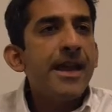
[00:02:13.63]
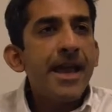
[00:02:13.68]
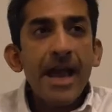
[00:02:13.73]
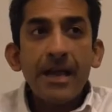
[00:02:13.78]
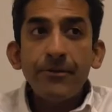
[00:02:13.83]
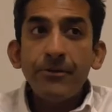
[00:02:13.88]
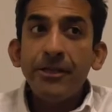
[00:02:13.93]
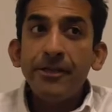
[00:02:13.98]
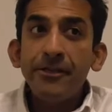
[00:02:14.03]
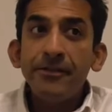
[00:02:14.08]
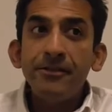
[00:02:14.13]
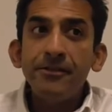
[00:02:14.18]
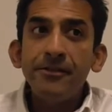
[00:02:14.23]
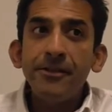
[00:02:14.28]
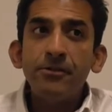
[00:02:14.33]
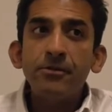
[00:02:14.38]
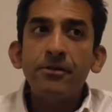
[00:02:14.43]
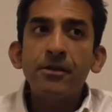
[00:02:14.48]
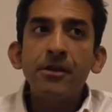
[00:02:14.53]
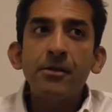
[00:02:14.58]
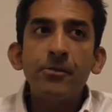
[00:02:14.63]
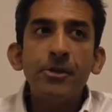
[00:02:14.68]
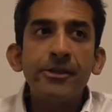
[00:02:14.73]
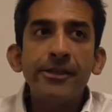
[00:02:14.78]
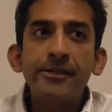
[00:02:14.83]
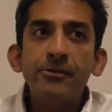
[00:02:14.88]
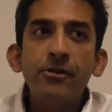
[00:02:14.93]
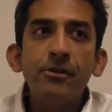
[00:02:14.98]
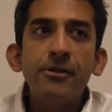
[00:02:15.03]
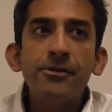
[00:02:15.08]
And we need to think about
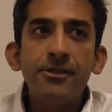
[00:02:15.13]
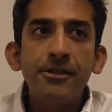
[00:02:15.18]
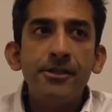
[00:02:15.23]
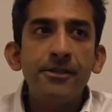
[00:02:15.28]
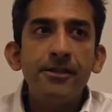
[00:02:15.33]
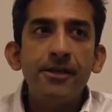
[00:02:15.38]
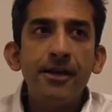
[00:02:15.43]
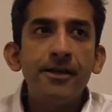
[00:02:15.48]
technology,